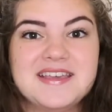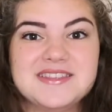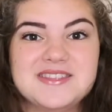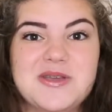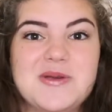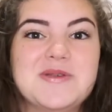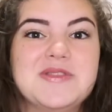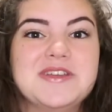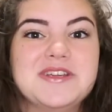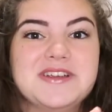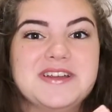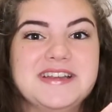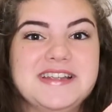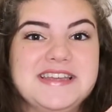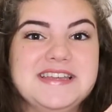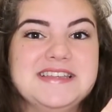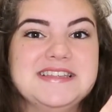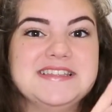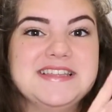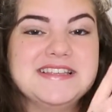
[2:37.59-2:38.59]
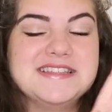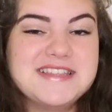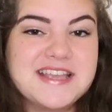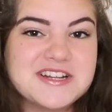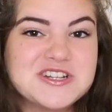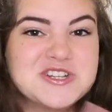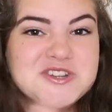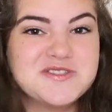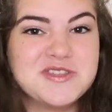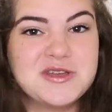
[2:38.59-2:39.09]
So there is a
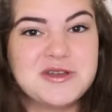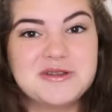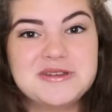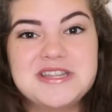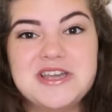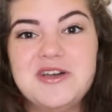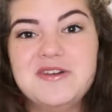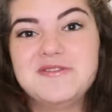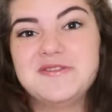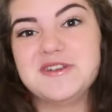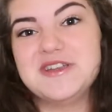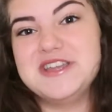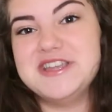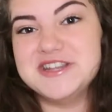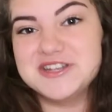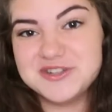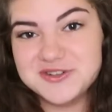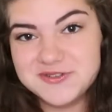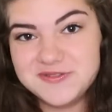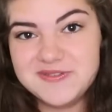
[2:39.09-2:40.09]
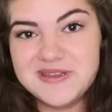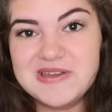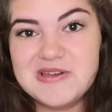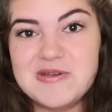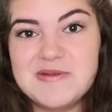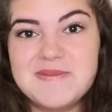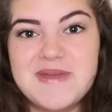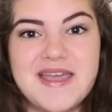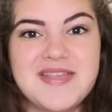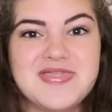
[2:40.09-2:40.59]
section of the hotel for each
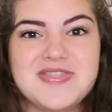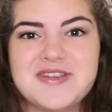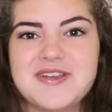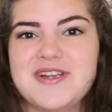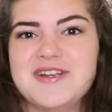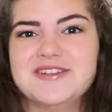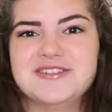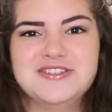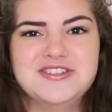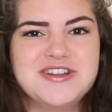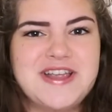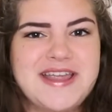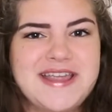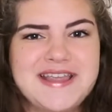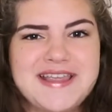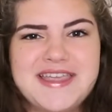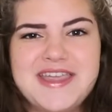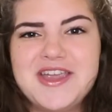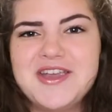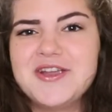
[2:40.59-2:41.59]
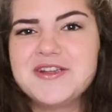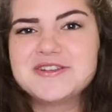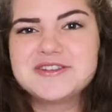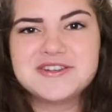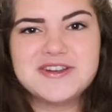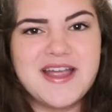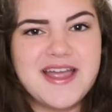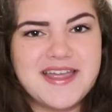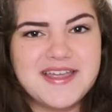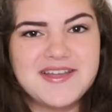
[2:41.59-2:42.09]
film, and there are giant
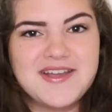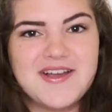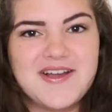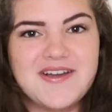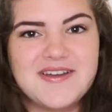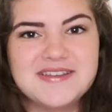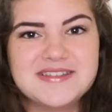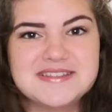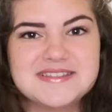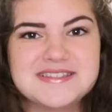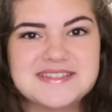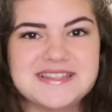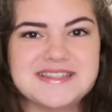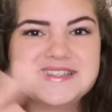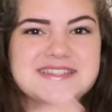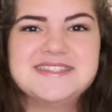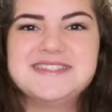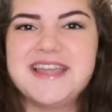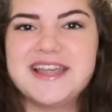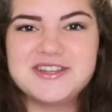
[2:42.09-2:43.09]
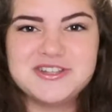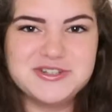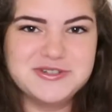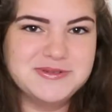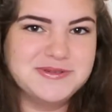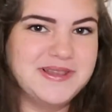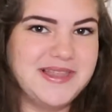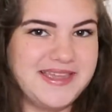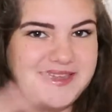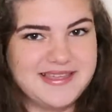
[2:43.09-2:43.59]
character icons and
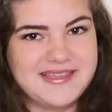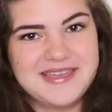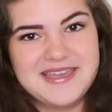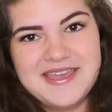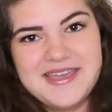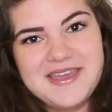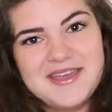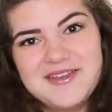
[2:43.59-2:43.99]
statue-like